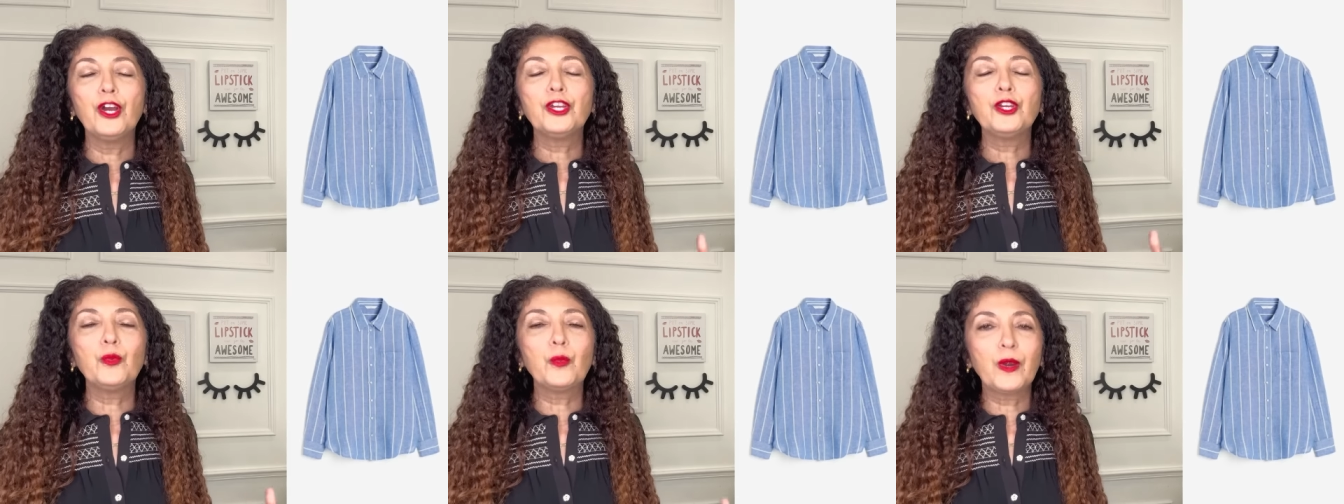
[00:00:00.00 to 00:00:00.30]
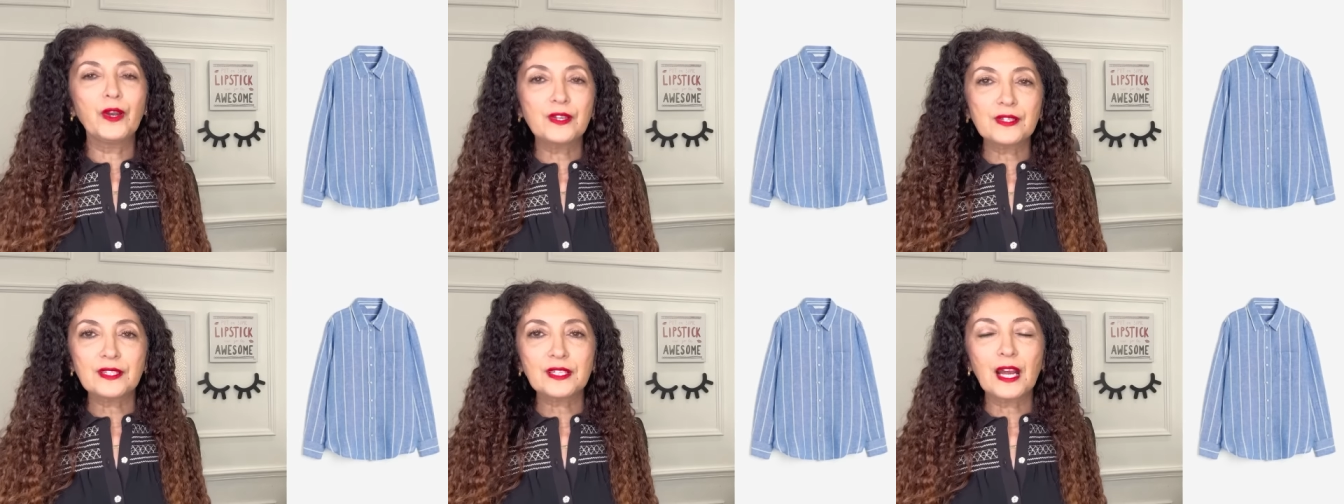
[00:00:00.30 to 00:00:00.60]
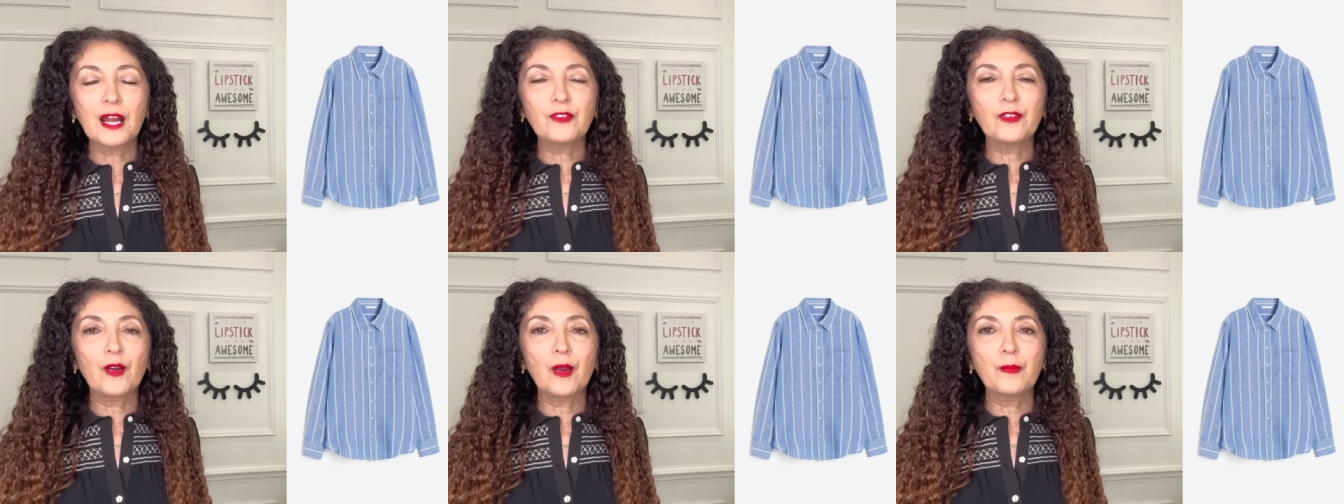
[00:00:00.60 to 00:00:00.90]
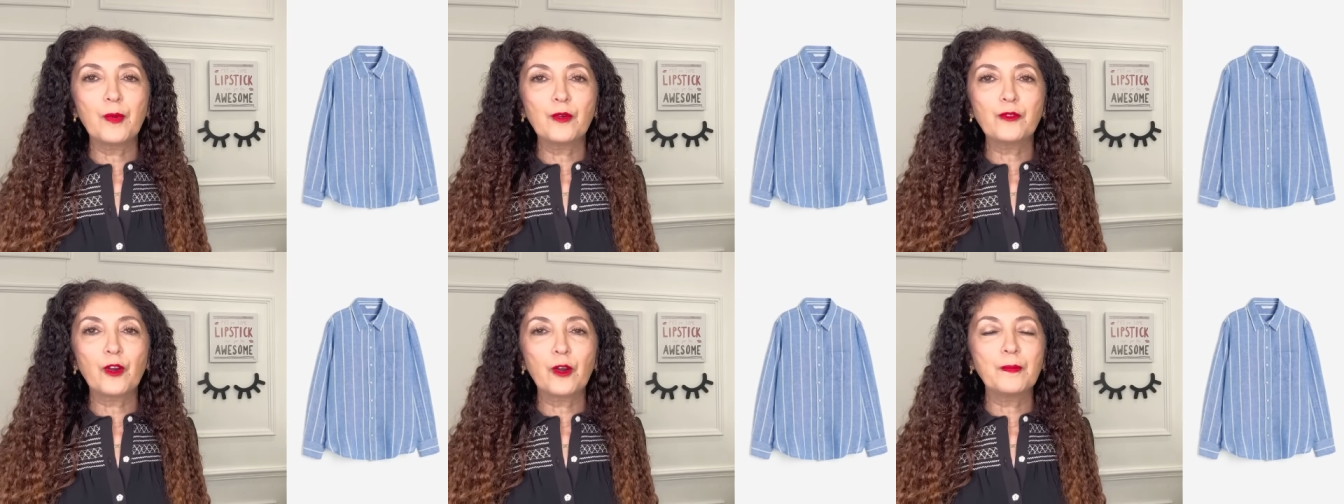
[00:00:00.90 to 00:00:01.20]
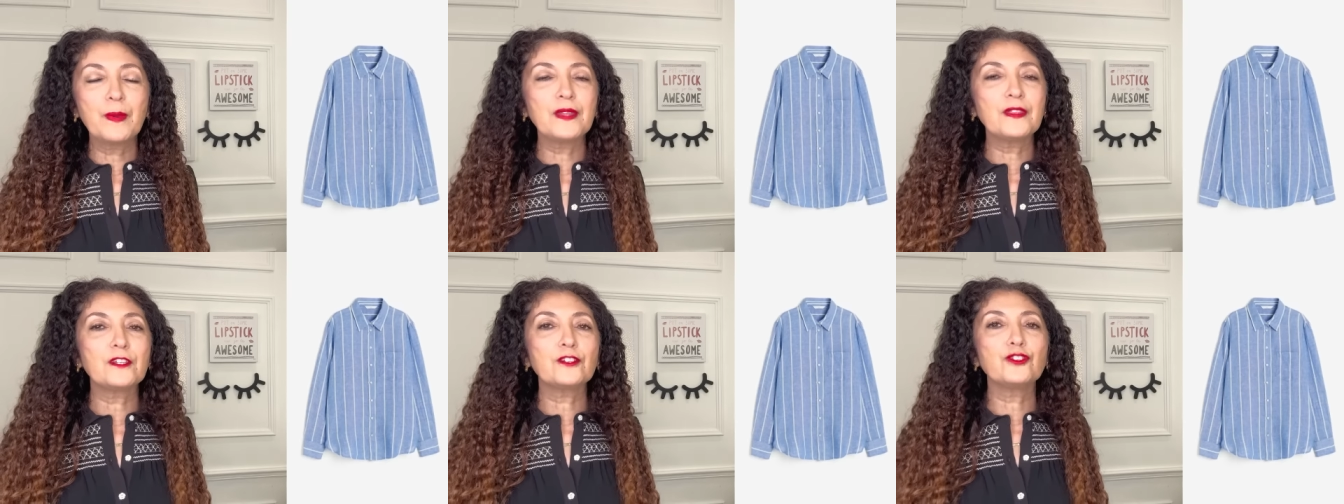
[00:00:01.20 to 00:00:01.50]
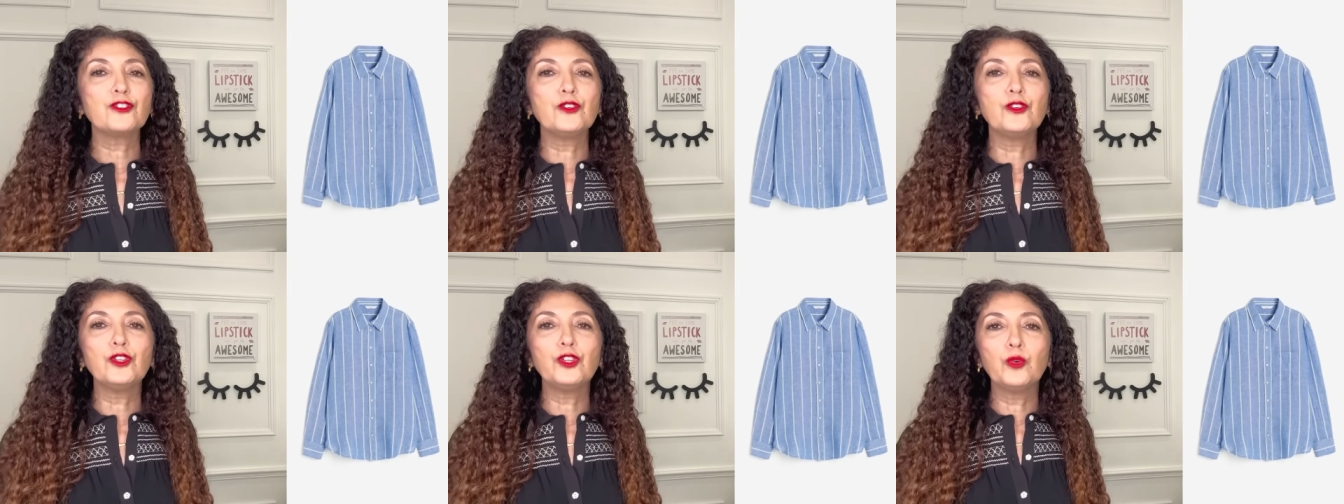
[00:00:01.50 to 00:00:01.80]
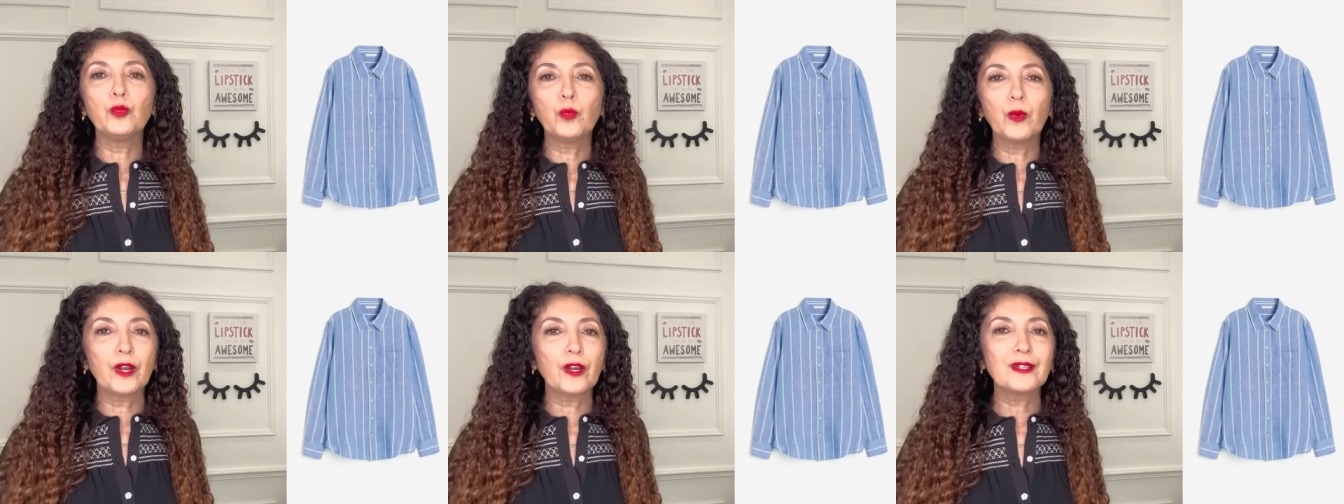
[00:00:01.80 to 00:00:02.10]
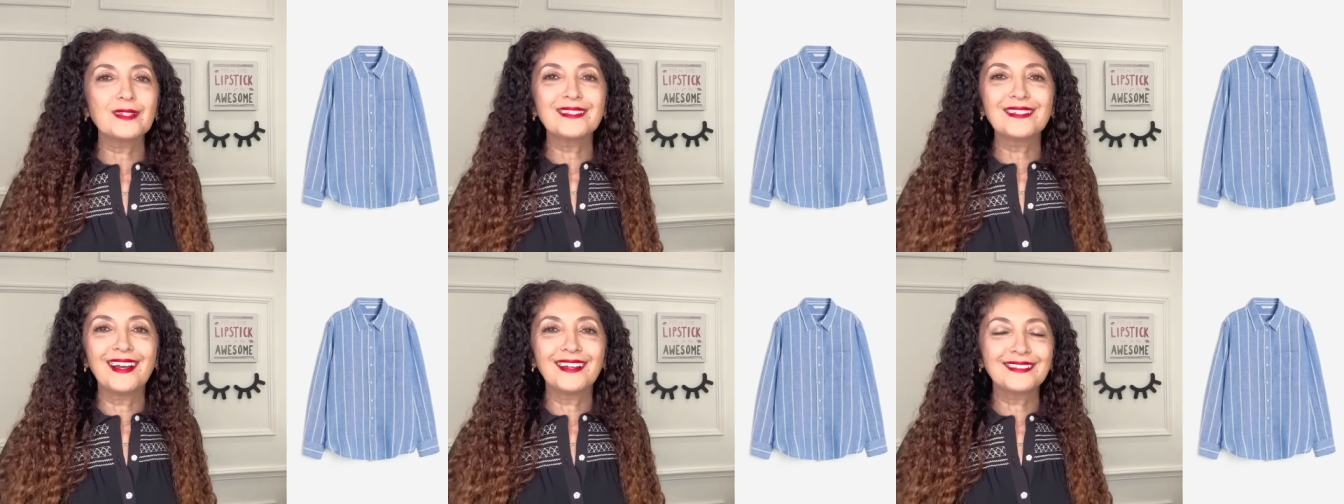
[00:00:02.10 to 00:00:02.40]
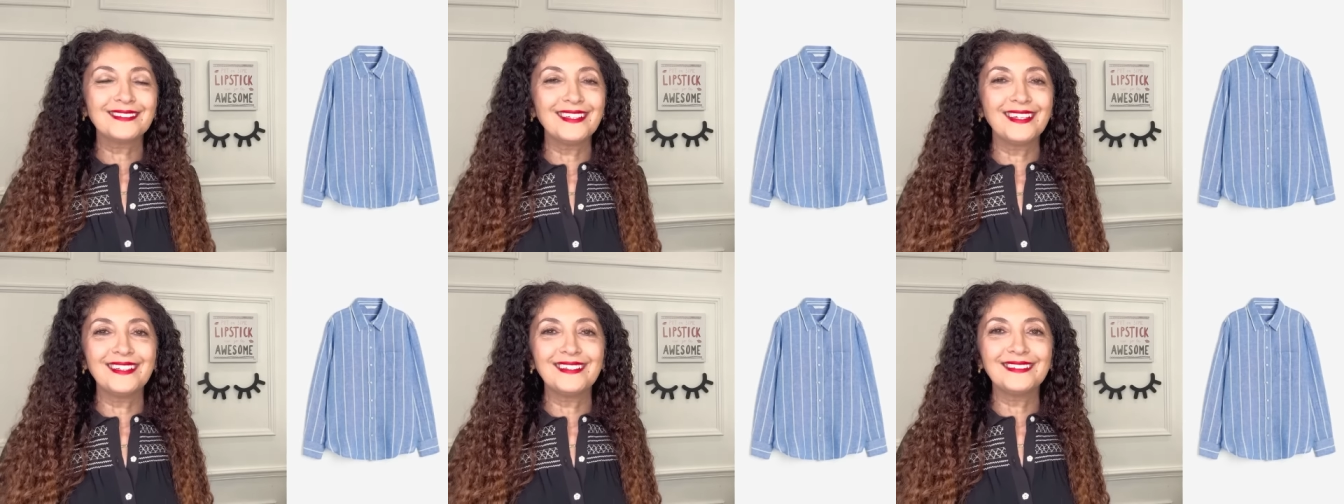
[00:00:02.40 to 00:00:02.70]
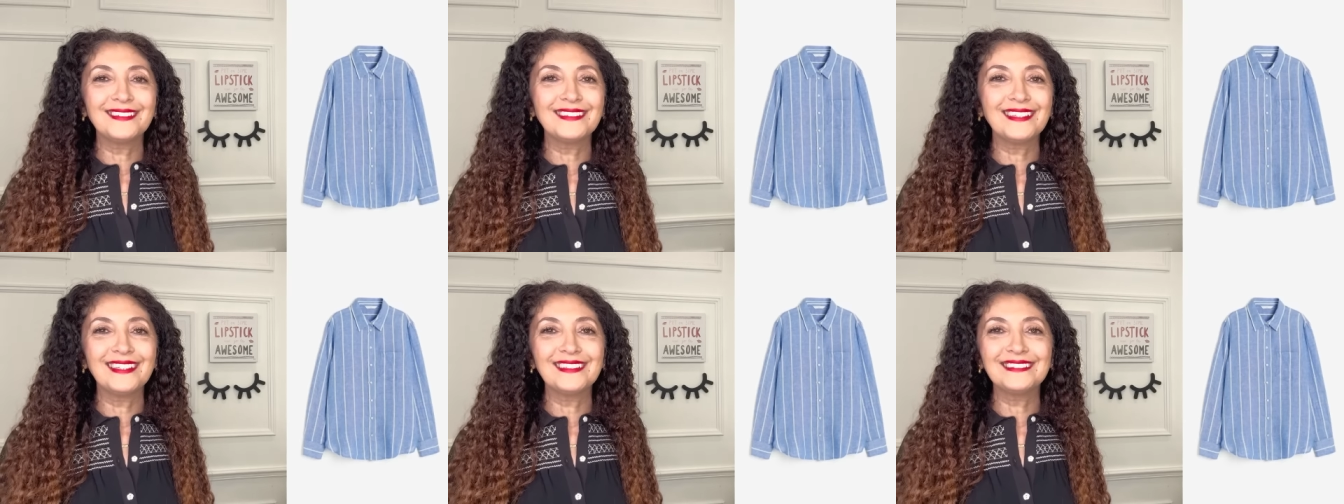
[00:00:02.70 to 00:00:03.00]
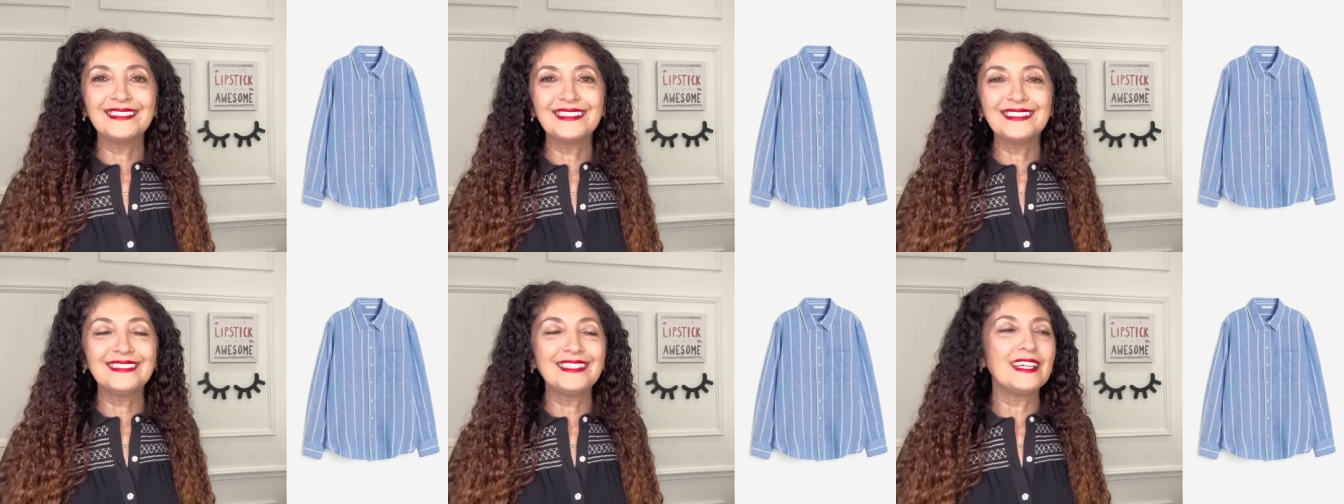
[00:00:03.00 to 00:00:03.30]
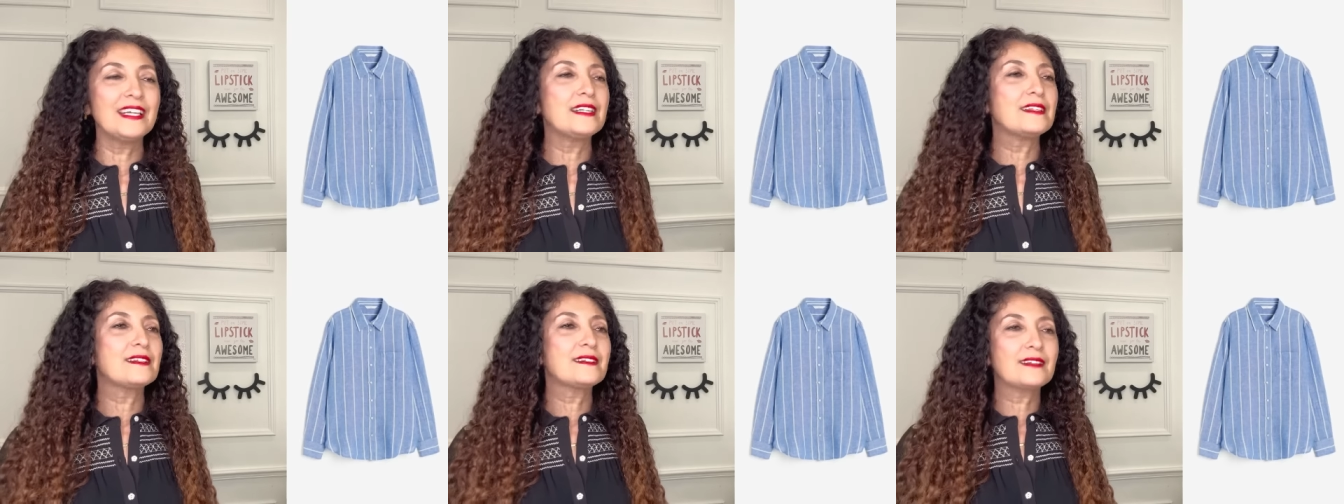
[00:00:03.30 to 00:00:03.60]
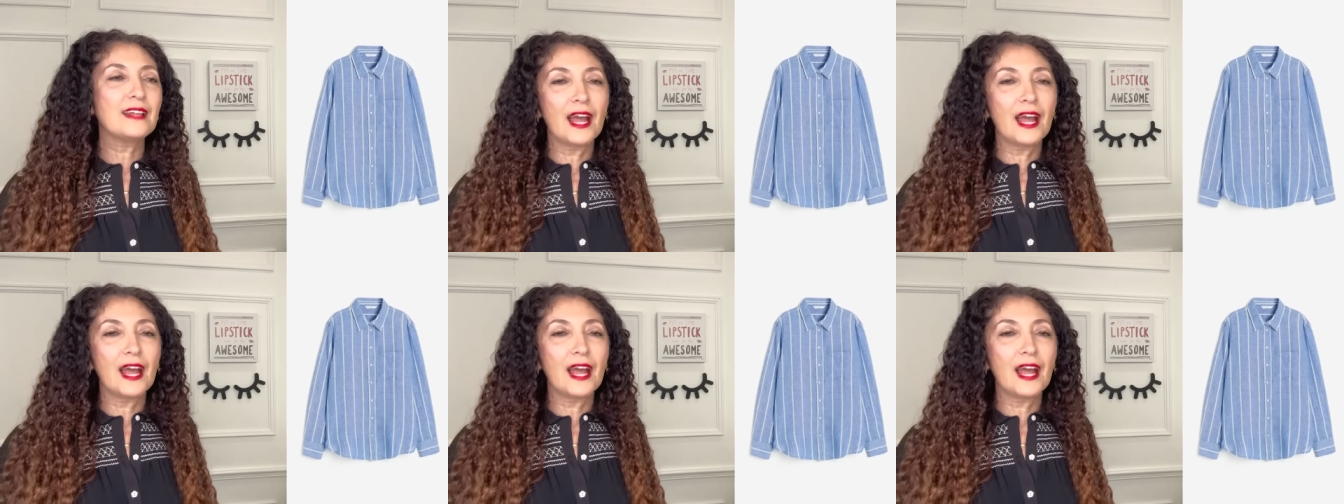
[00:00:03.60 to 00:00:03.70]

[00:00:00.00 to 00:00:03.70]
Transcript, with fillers: You wear it as a cover up over a bathing suit, you wear it tucked in to jeans,